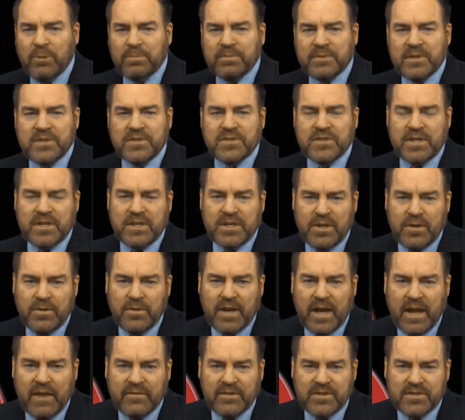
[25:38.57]
I hope to see
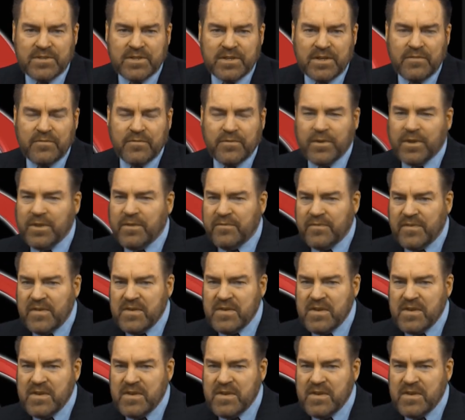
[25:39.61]
you in Evanston for the